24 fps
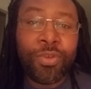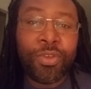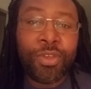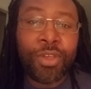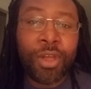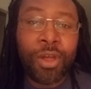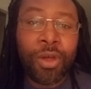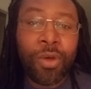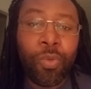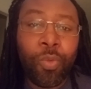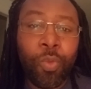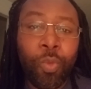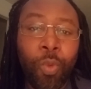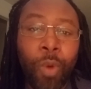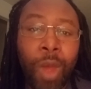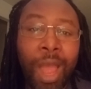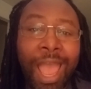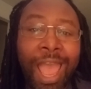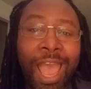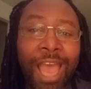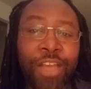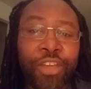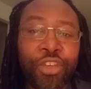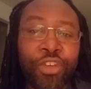So
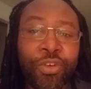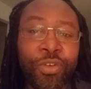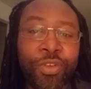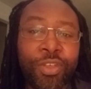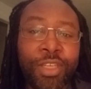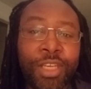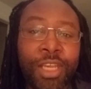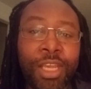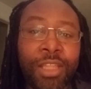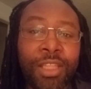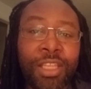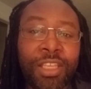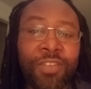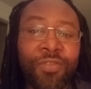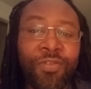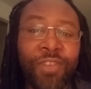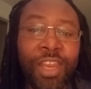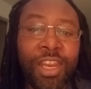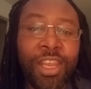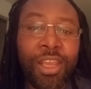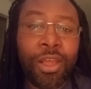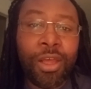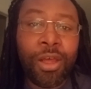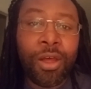as you're seeing this
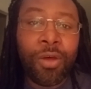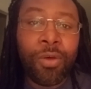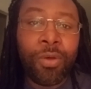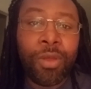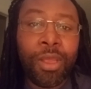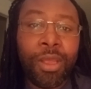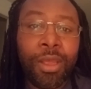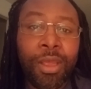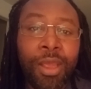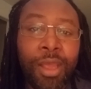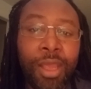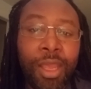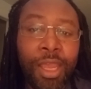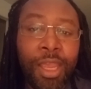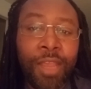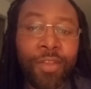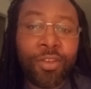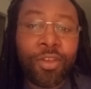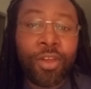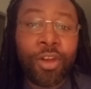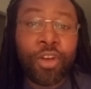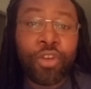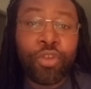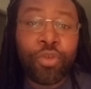video,
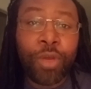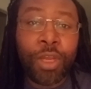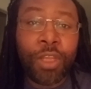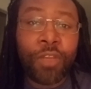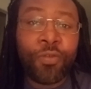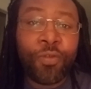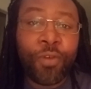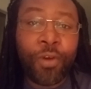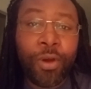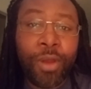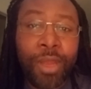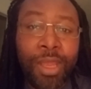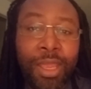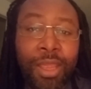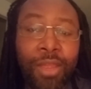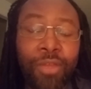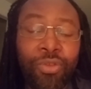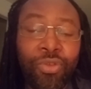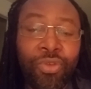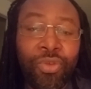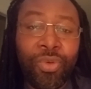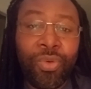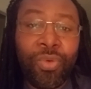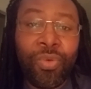it's going to transfer
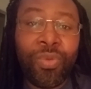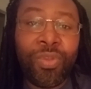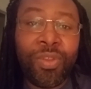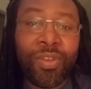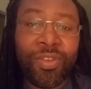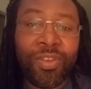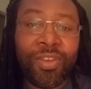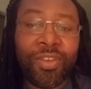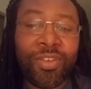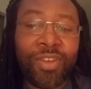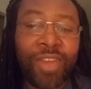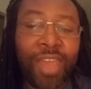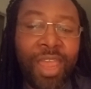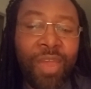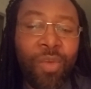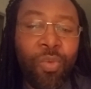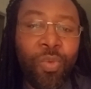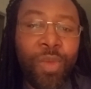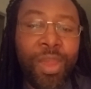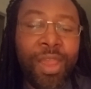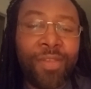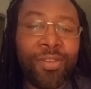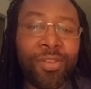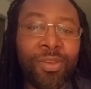into the 6 to 8
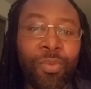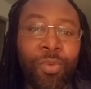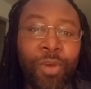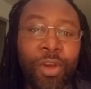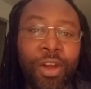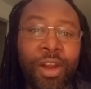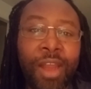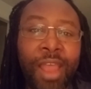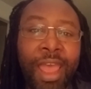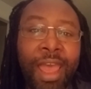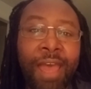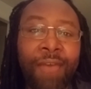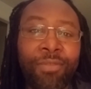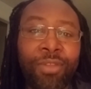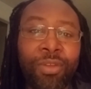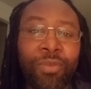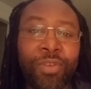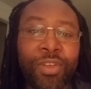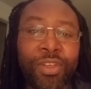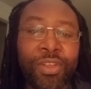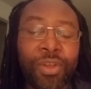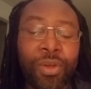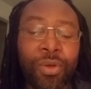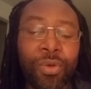weeks, and we're going to have the
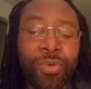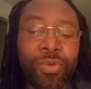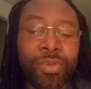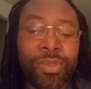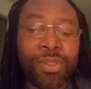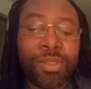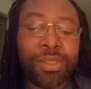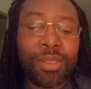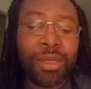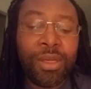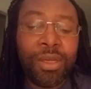results